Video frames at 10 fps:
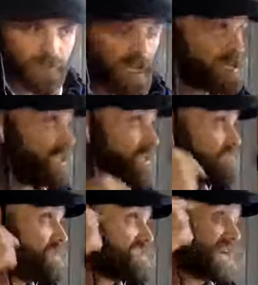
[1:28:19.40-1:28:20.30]
and he has
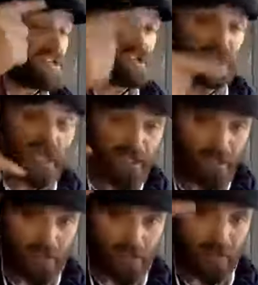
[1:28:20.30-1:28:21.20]

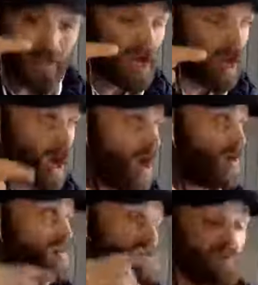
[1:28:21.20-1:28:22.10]
miseducated them
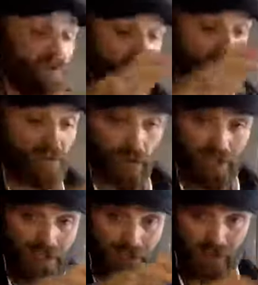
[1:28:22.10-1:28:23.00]
on the spirits of
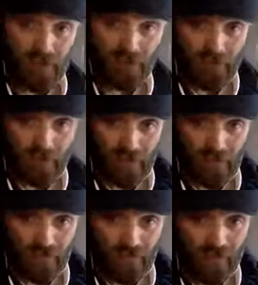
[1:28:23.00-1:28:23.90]
annoyance and spirit of
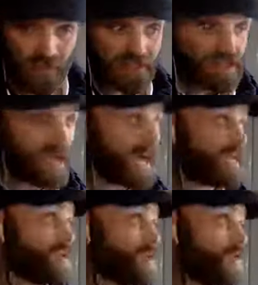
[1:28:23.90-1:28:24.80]
spirits of offense
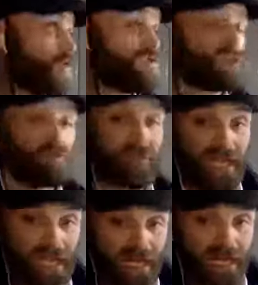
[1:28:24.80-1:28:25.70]
and encouraged them
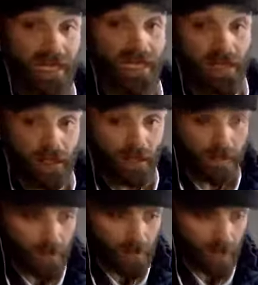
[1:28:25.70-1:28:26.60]
in
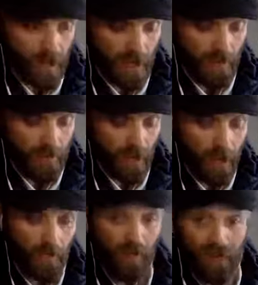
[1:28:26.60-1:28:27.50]
um,
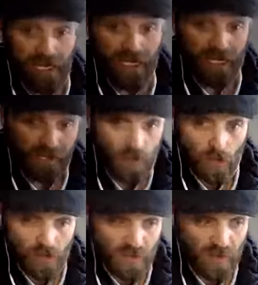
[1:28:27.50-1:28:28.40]
operating in
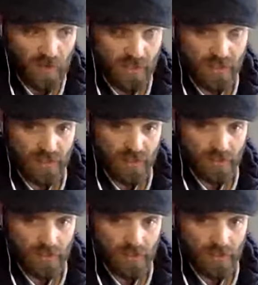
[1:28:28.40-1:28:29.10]
those spirits